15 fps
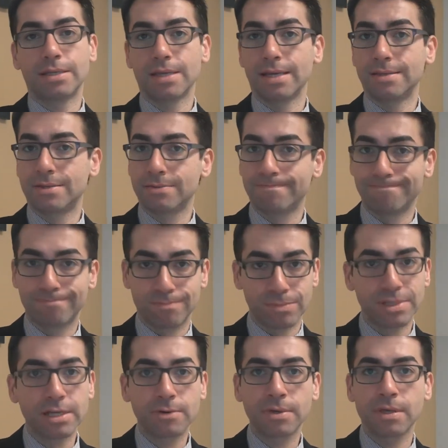It's
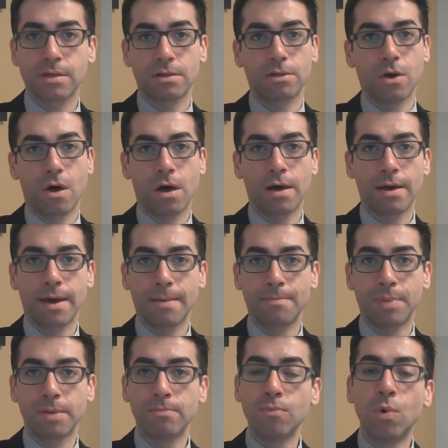literally the law,
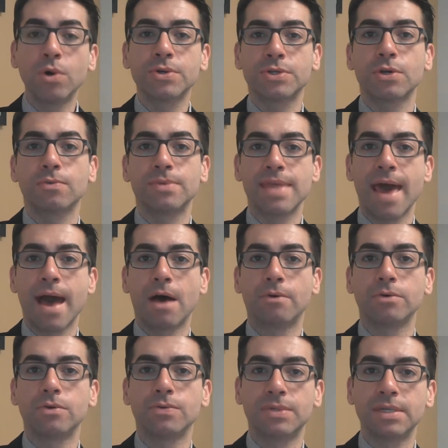but more so now,
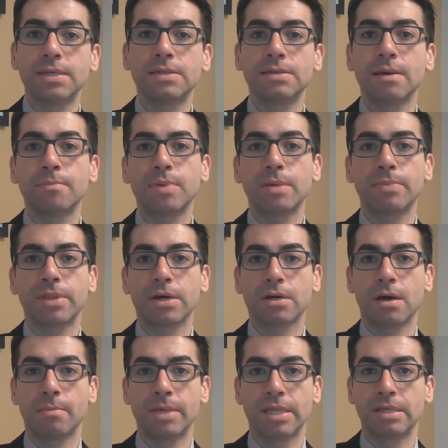you see some people that
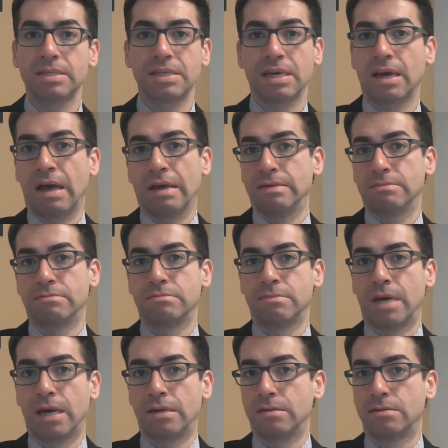come in and say,
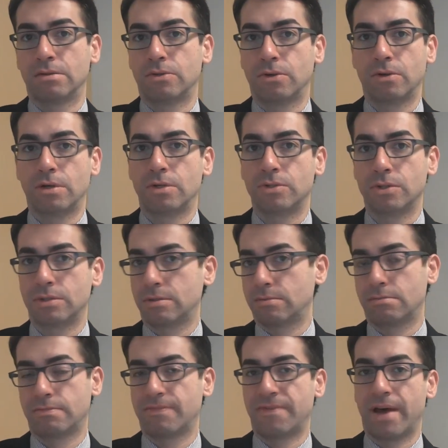my attorney just
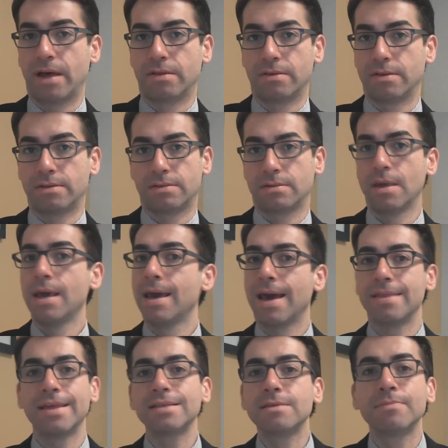filed this,
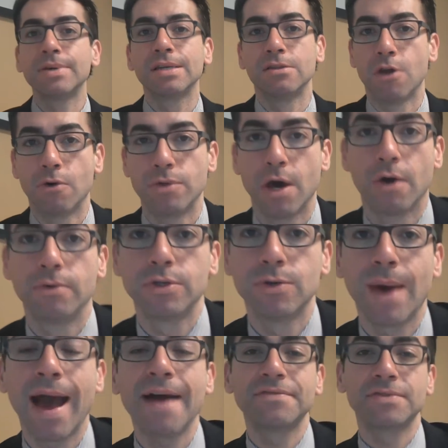and that's a big no-no. You
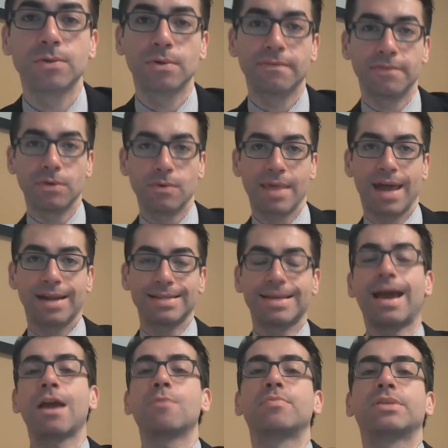have to review that
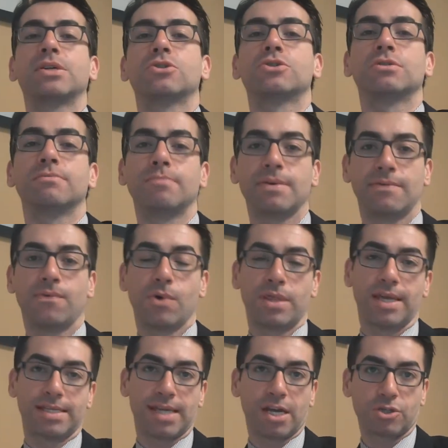entire petition before
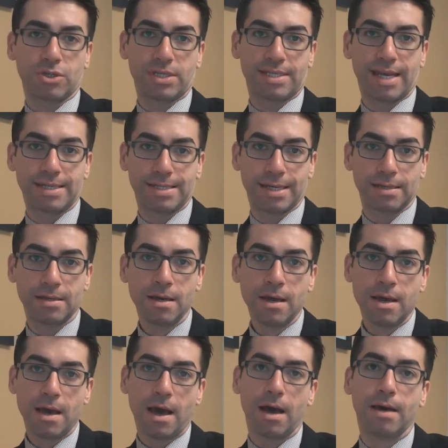that's actually sent in.
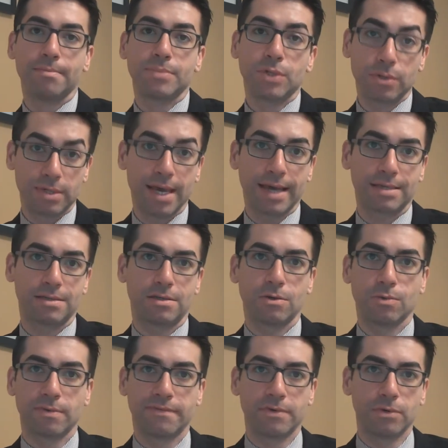So yes, you
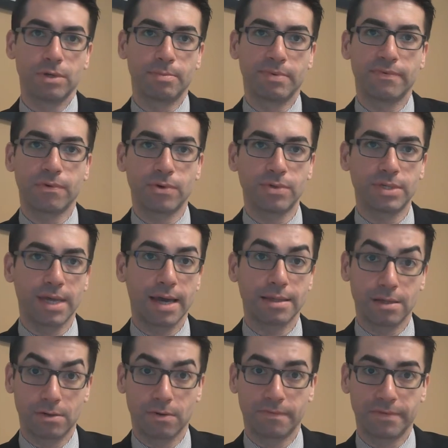reviewed it before you signed
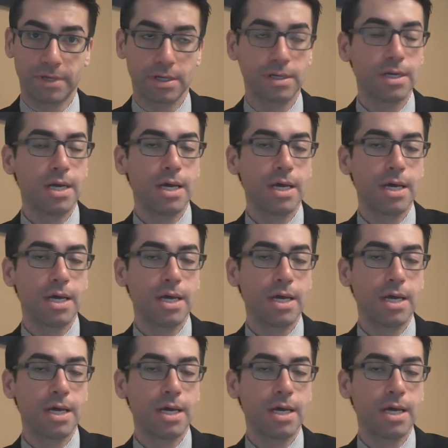it, hopefully.